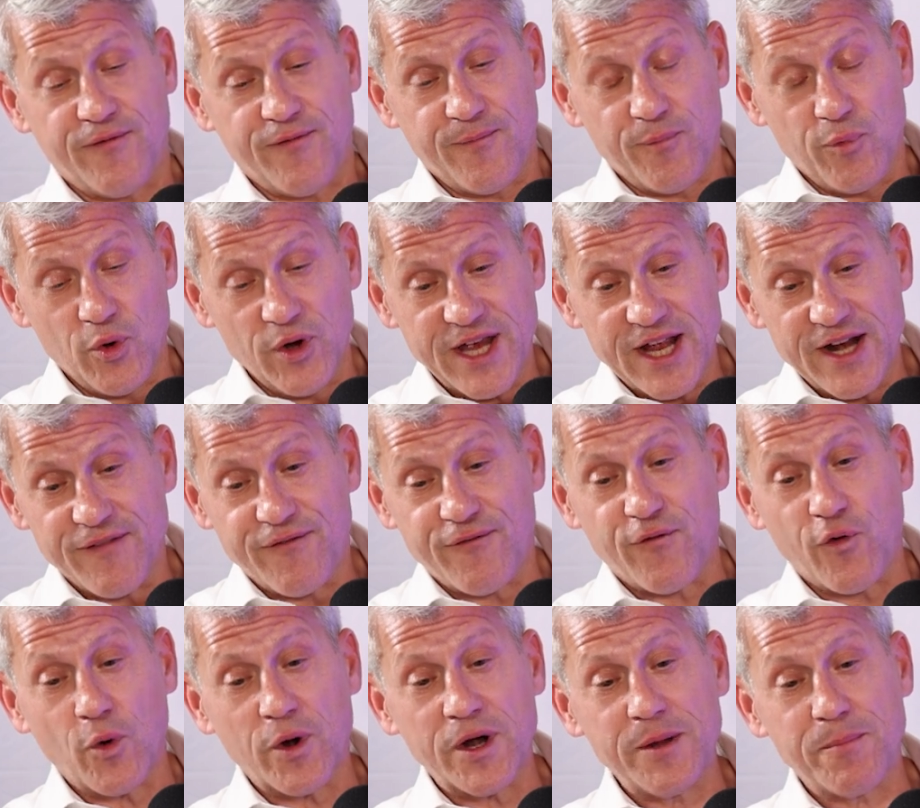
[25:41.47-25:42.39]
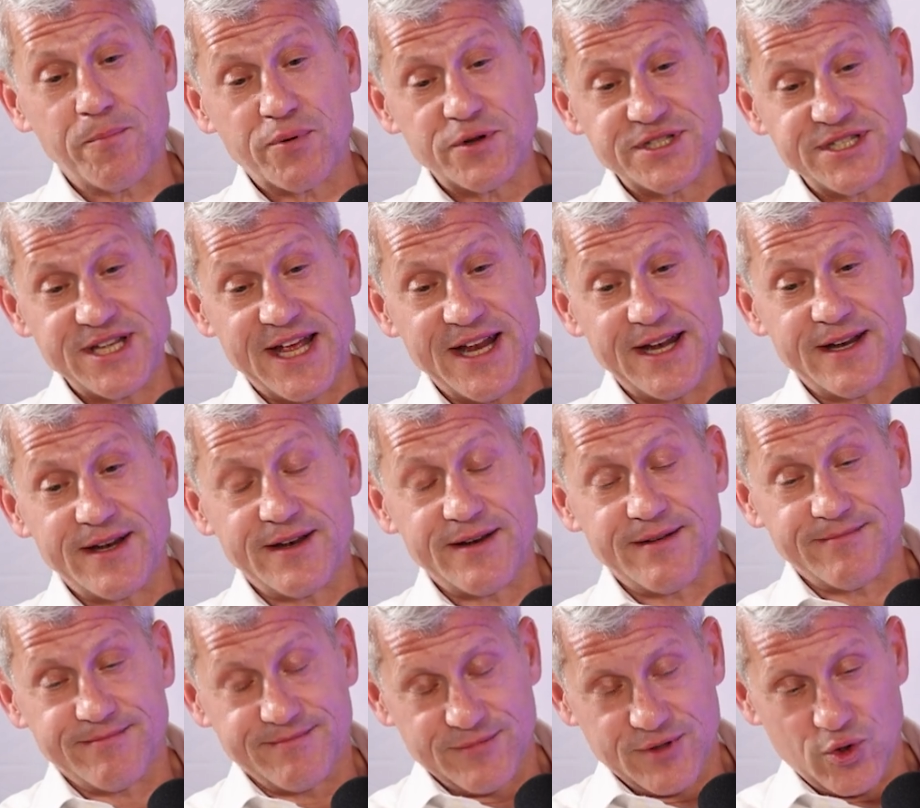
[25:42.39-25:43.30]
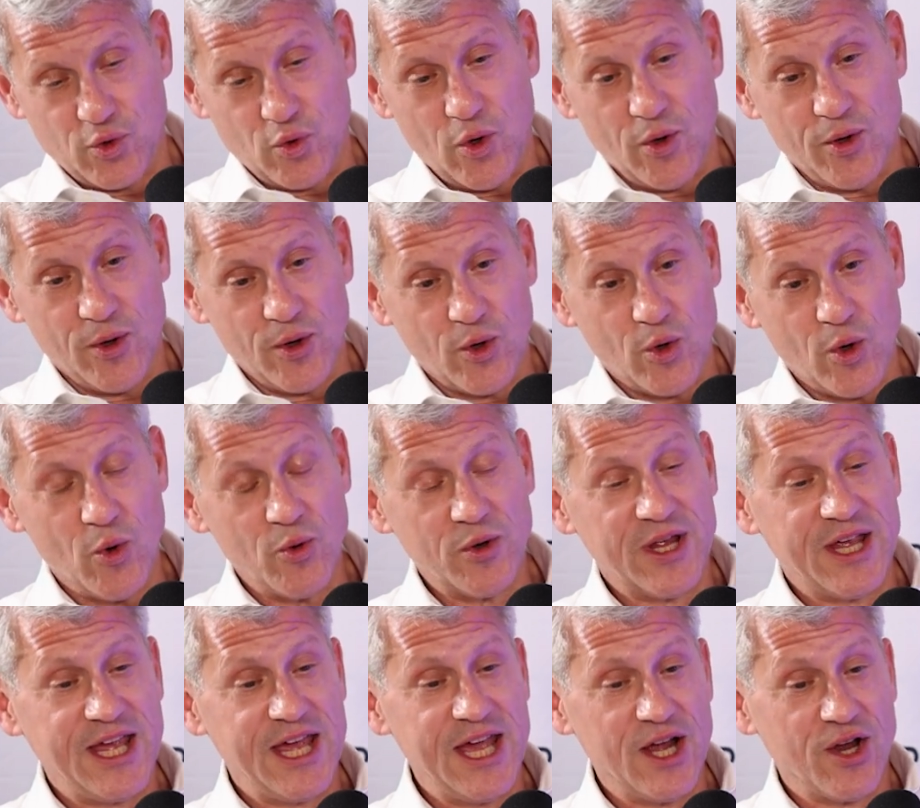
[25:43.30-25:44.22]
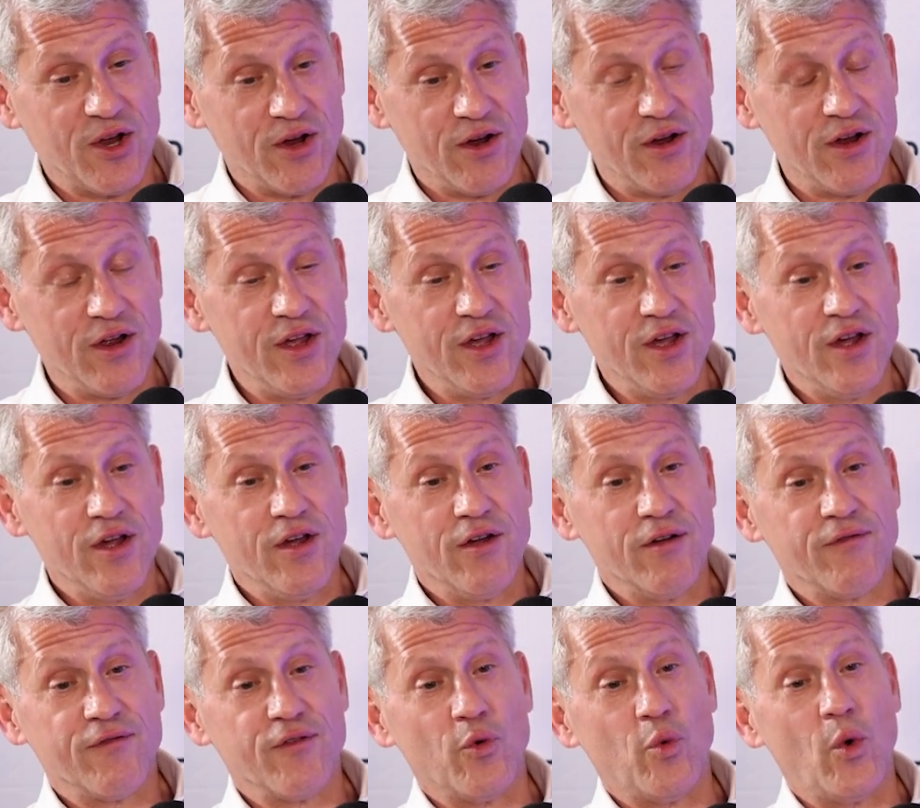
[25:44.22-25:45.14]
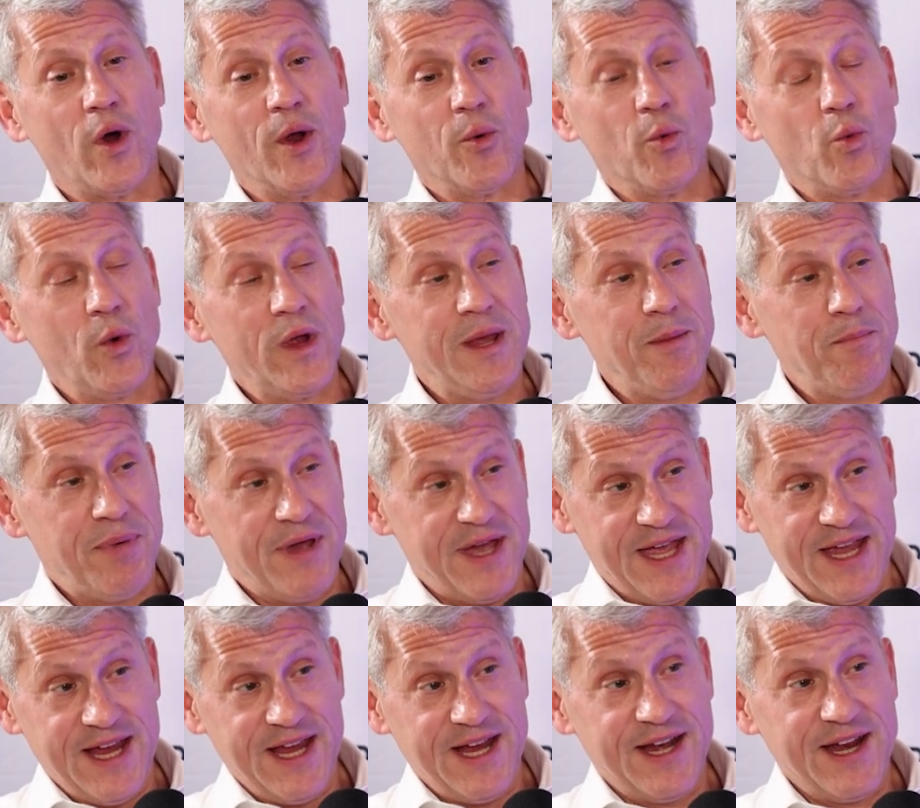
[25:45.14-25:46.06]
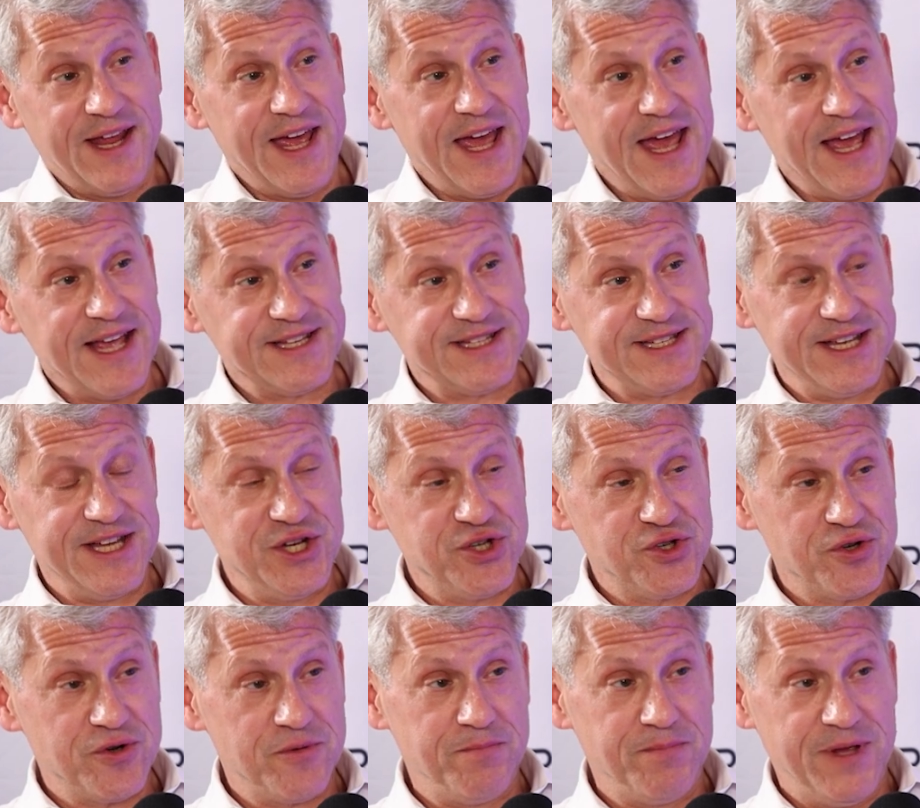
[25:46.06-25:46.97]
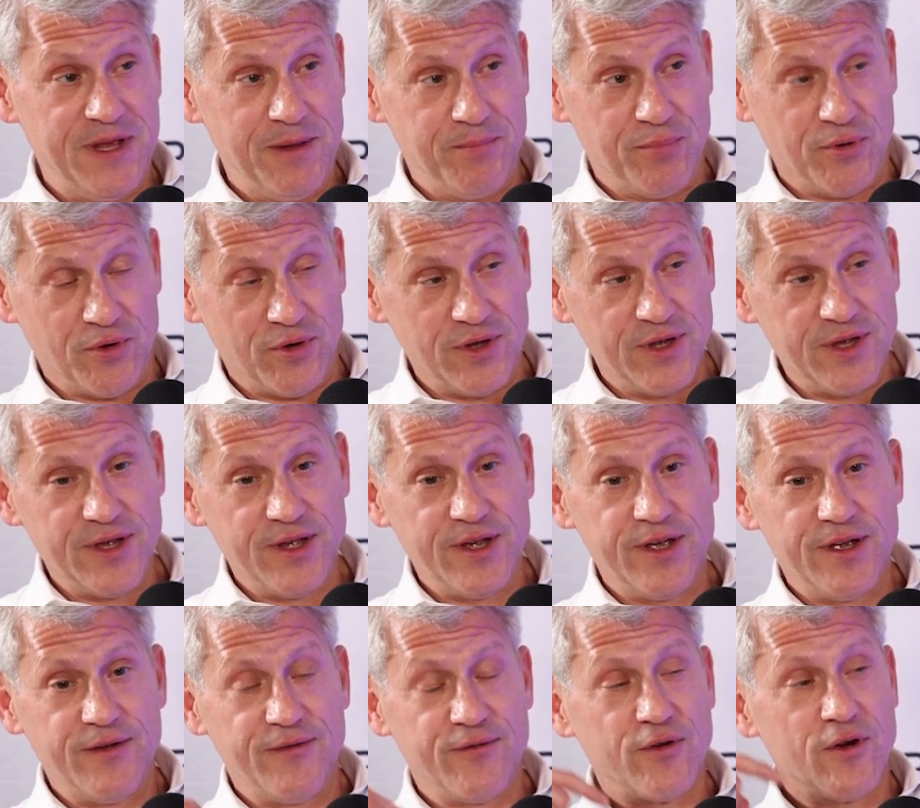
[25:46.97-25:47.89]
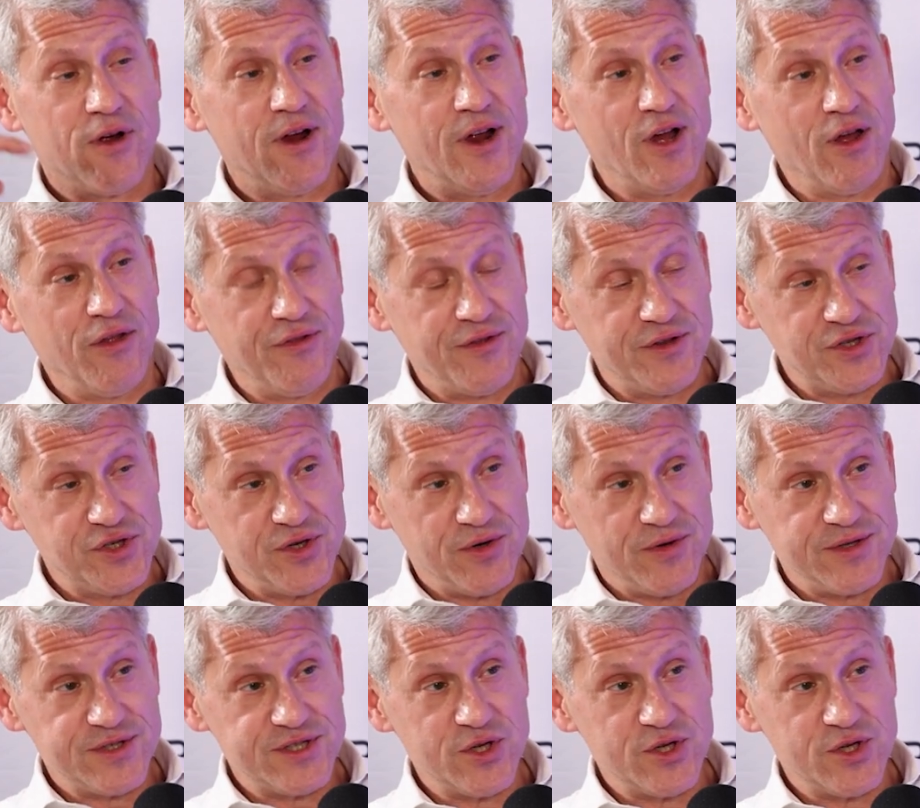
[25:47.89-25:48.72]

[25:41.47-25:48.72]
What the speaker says: we'll get a 40% quote unquote kicker for what we paid as injured people for our health insurance.